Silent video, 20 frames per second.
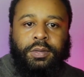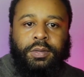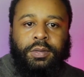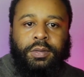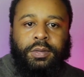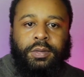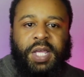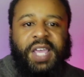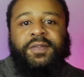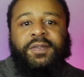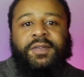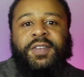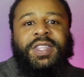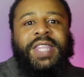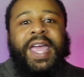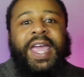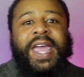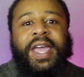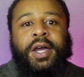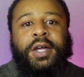Even
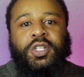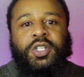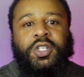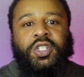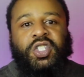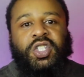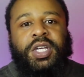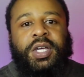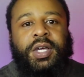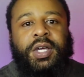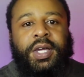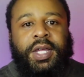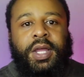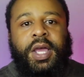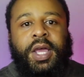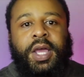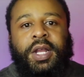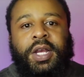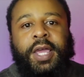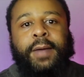they understood
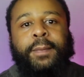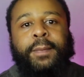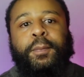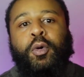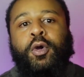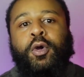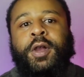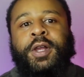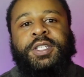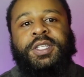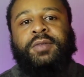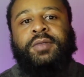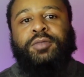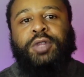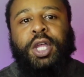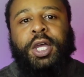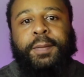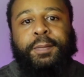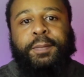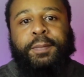the importance of
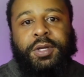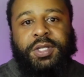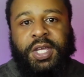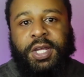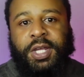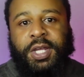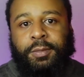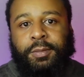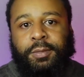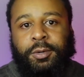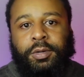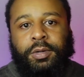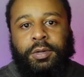looking presentable.